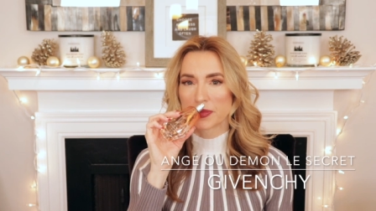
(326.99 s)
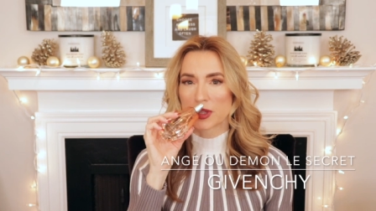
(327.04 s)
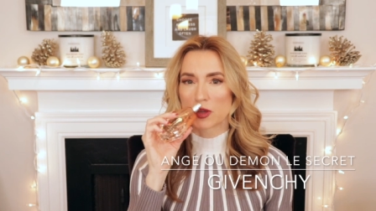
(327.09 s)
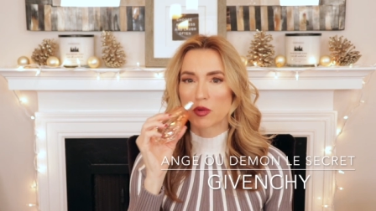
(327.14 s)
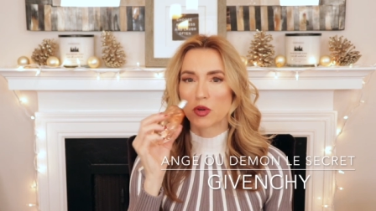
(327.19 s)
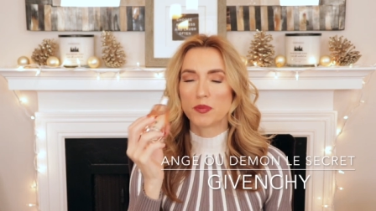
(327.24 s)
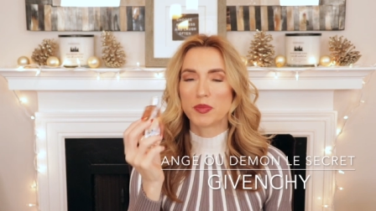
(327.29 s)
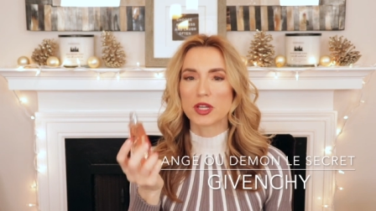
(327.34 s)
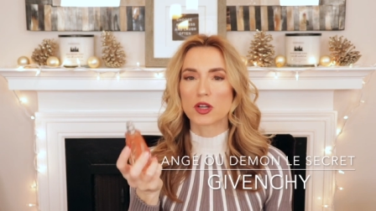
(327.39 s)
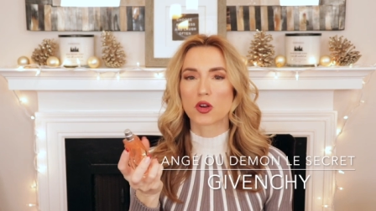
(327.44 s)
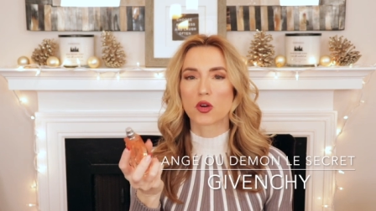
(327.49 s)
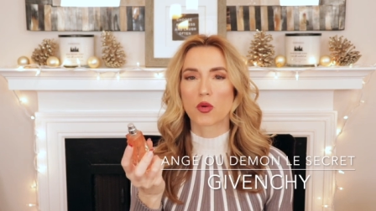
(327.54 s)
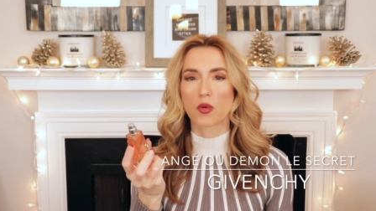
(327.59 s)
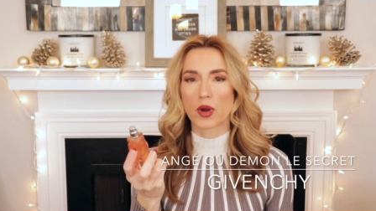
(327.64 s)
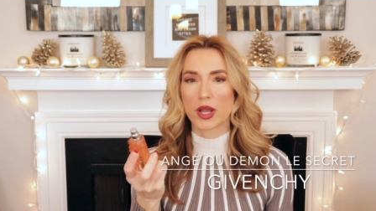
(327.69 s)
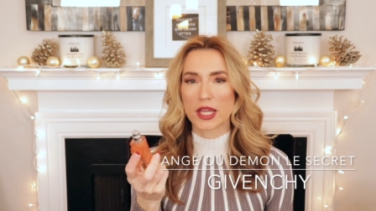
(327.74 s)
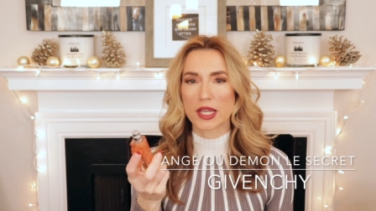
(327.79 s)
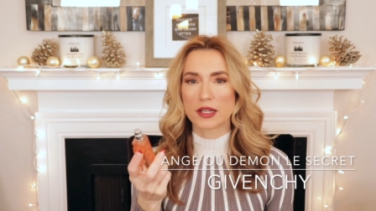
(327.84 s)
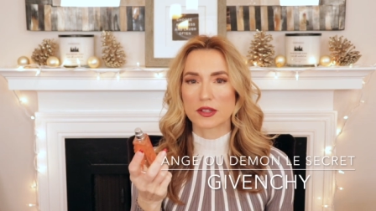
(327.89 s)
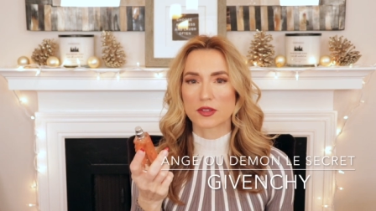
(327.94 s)
It would be a
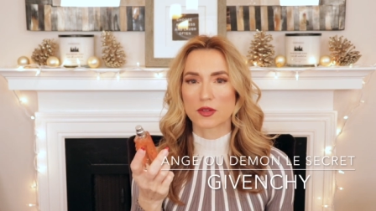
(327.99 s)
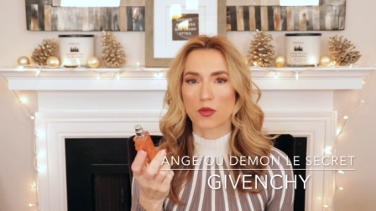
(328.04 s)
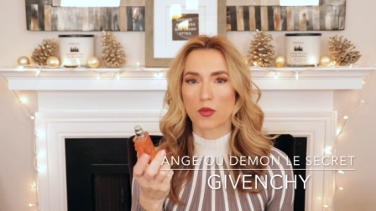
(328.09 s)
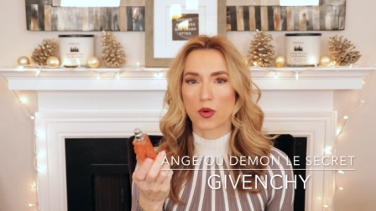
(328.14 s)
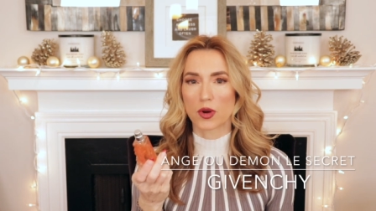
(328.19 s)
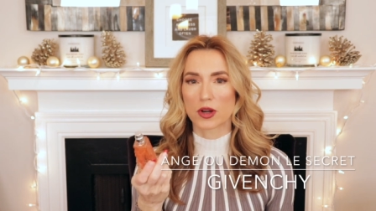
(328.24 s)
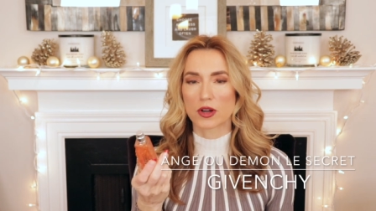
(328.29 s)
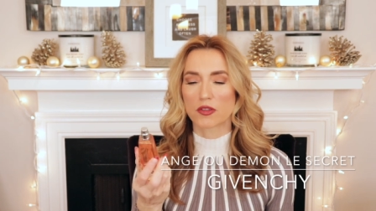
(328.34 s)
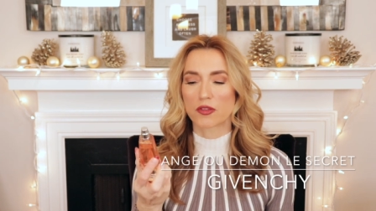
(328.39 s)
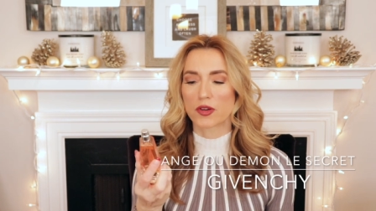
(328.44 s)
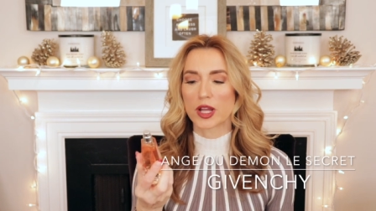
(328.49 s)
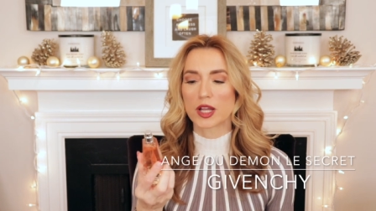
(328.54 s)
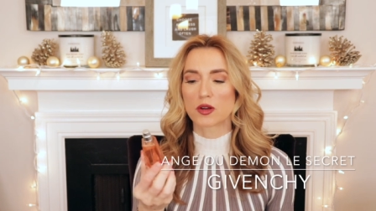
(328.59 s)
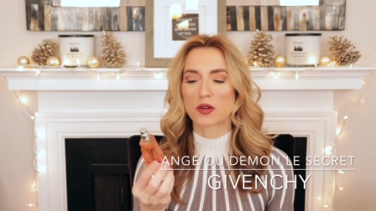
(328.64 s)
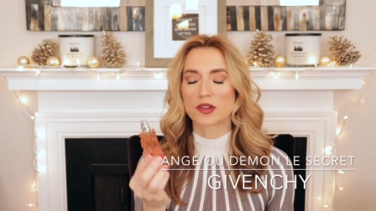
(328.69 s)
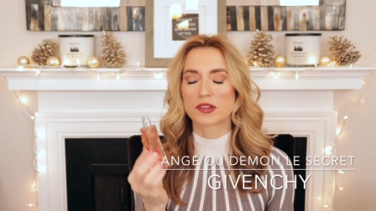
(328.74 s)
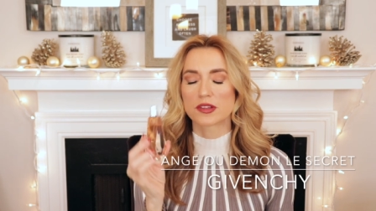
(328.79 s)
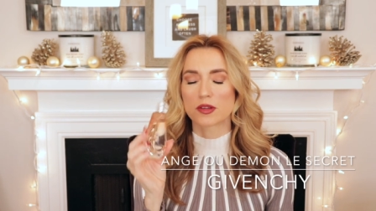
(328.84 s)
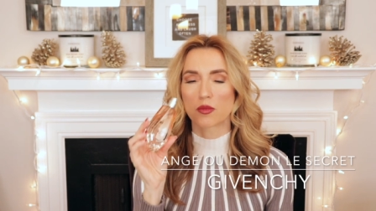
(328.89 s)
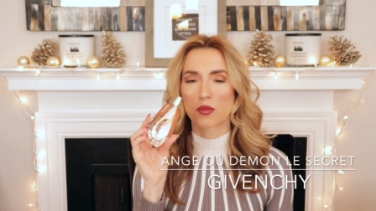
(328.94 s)
great work
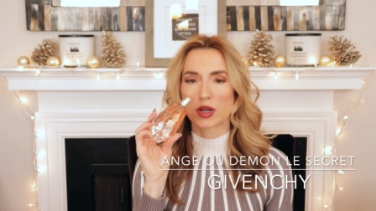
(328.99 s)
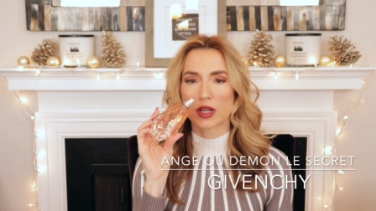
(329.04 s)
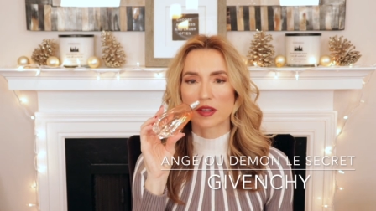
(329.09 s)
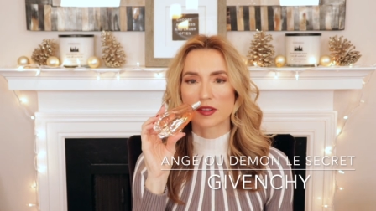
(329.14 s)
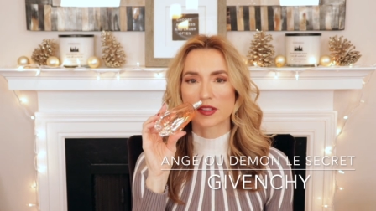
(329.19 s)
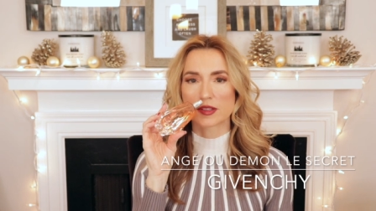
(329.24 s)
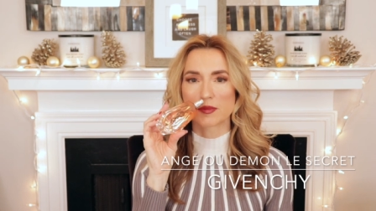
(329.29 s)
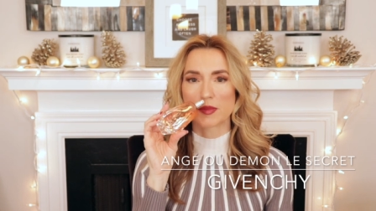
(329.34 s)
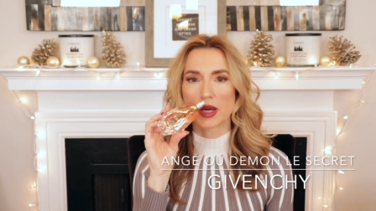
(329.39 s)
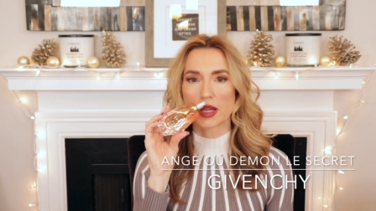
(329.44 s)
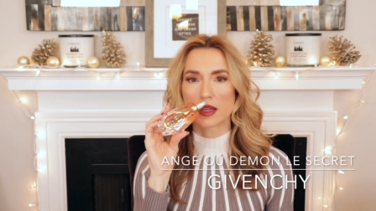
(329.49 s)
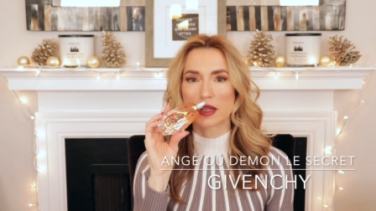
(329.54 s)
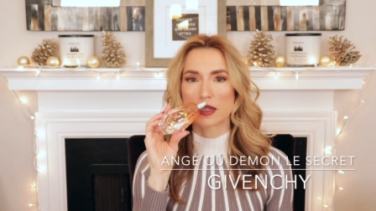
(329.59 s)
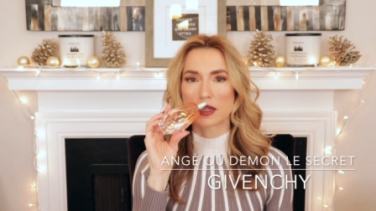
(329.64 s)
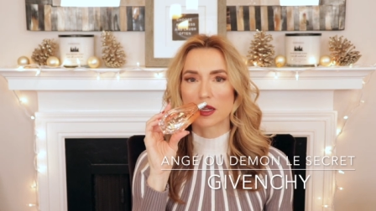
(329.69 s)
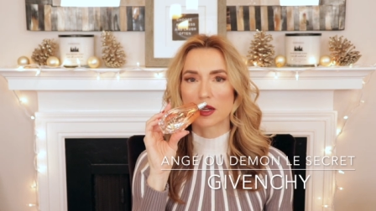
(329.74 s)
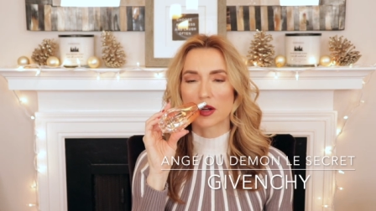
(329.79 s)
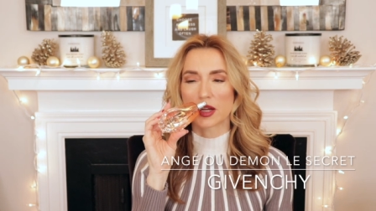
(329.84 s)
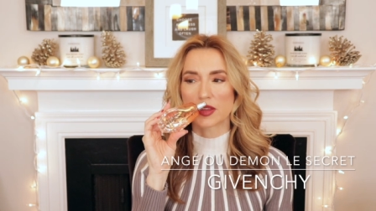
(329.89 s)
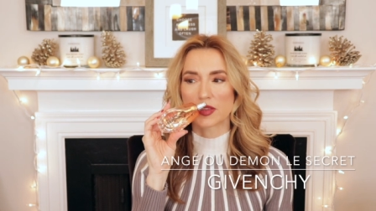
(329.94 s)
fragrance. And when I smell it
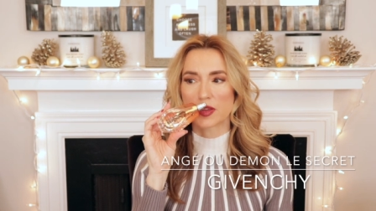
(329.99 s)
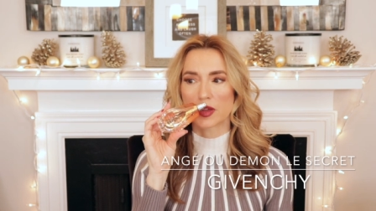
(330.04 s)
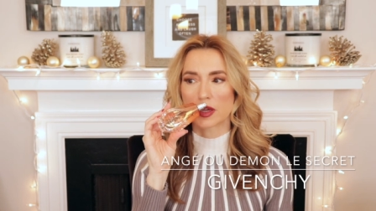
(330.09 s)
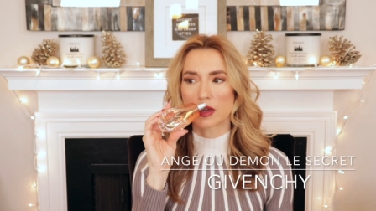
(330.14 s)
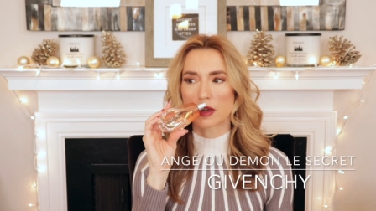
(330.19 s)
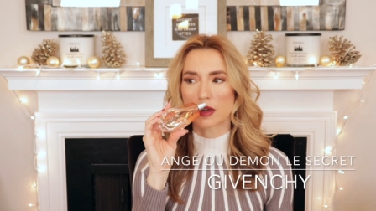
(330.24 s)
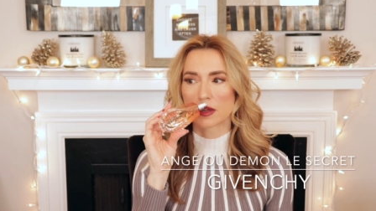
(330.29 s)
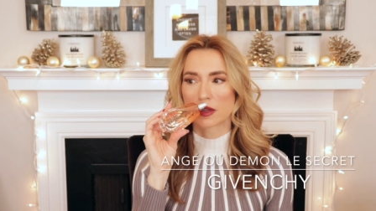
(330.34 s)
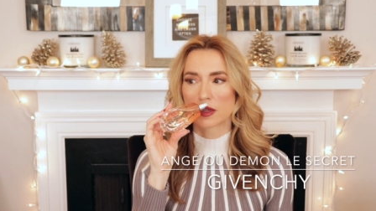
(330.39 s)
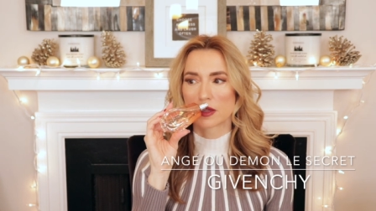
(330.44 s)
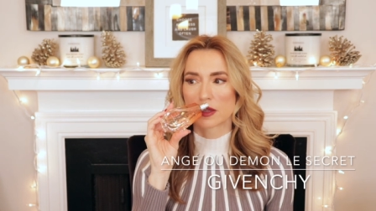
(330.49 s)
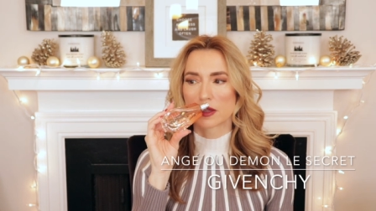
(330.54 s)
here, I think,